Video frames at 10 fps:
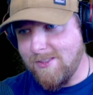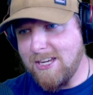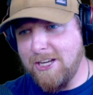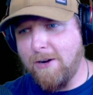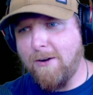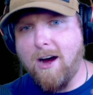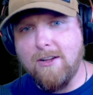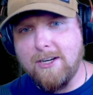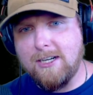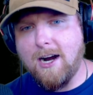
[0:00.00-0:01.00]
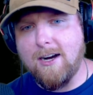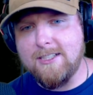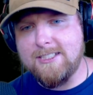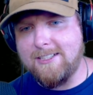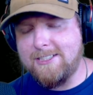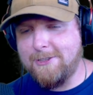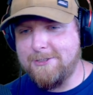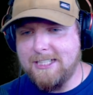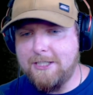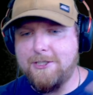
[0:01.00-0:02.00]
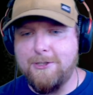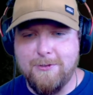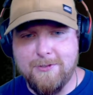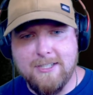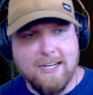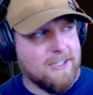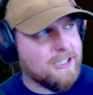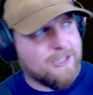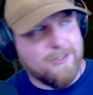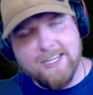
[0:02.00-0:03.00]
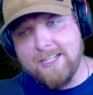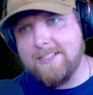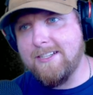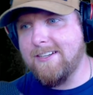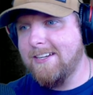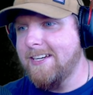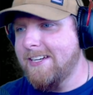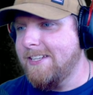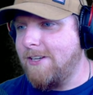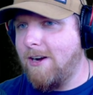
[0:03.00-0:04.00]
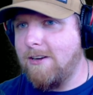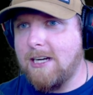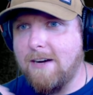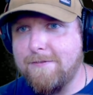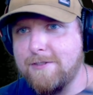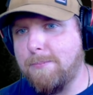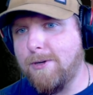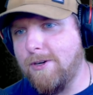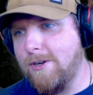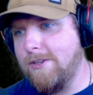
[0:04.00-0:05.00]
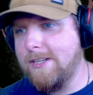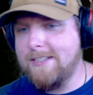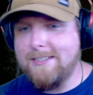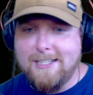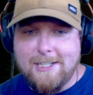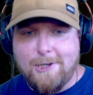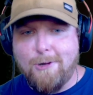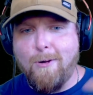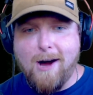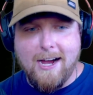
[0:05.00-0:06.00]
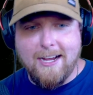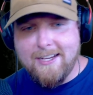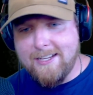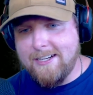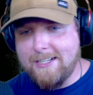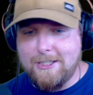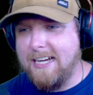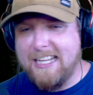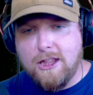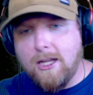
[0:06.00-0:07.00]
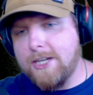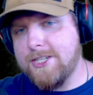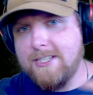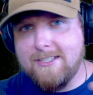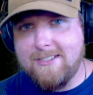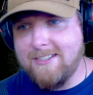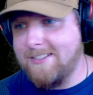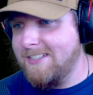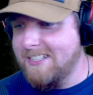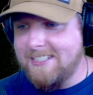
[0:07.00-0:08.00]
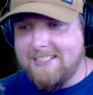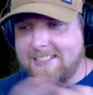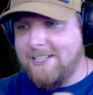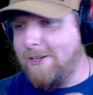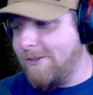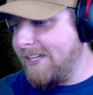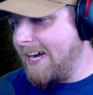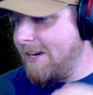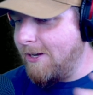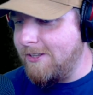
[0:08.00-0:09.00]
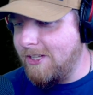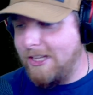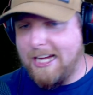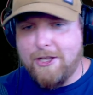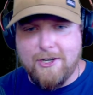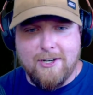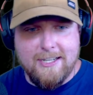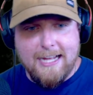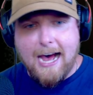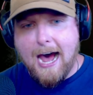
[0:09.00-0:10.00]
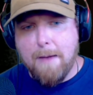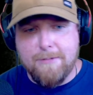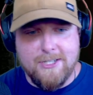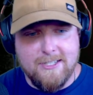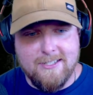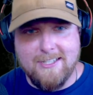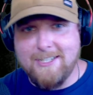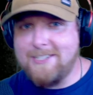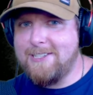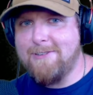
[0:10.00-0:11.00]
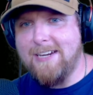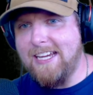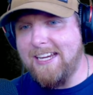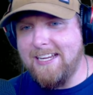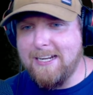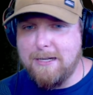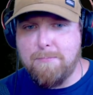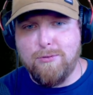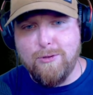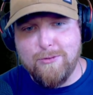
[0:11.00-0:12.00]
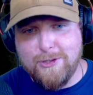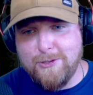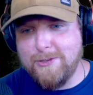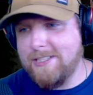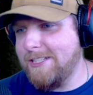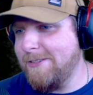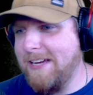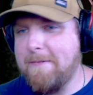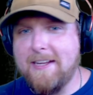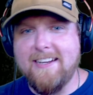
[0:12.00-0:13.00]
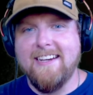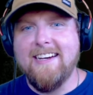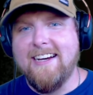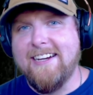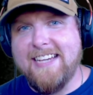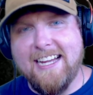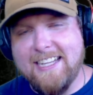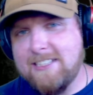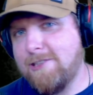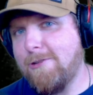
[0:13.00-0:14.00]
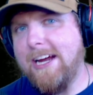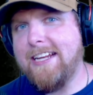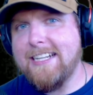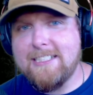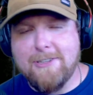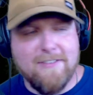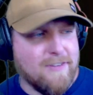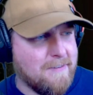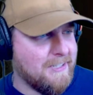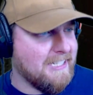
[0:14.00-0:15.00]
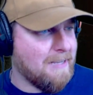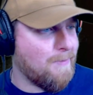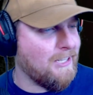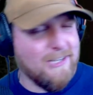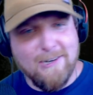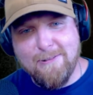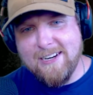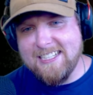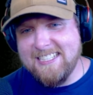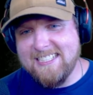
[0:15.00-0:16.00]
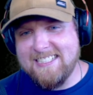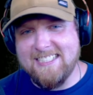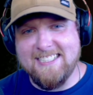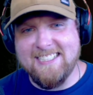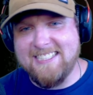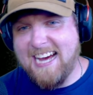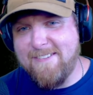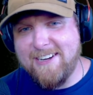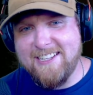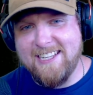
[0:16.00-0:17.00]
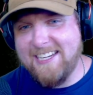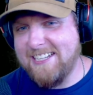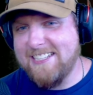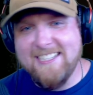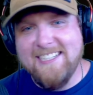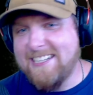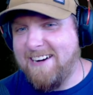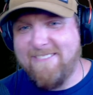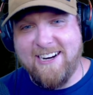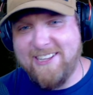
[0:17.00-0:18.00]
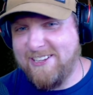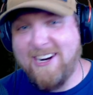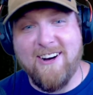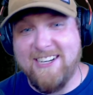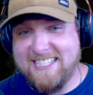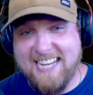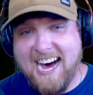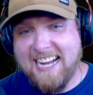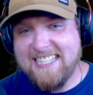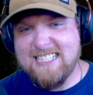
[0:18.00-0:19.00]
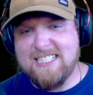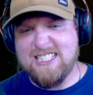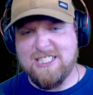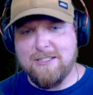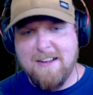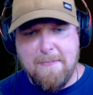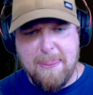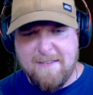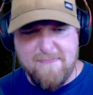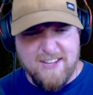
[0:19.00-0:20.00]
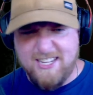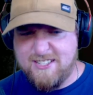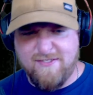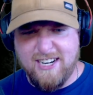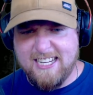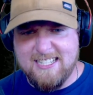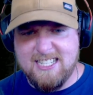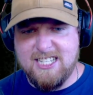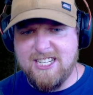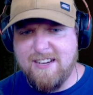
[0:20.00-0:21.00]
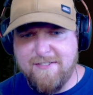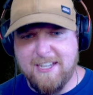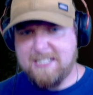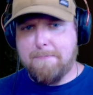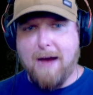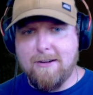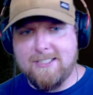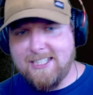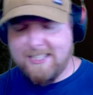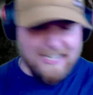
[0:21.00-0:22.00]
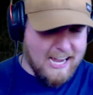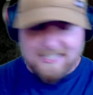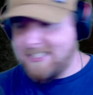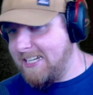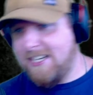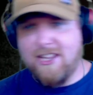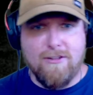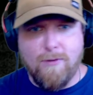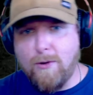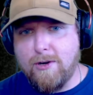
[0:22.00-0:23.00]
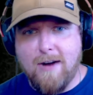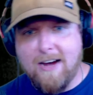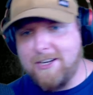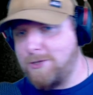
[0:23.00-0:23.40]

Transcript: You know, all our cars are so detuned on the street and they're all comfortable and quiet and luscious. And, you know, they got all the leather and the options and the screen and the Bluetooth and you name it. Yeah, that's great. That's great for every day. But you know what? This is just everything a regular car is not. This is freaking stiff. It's bouncy. The guy's getting thrown around.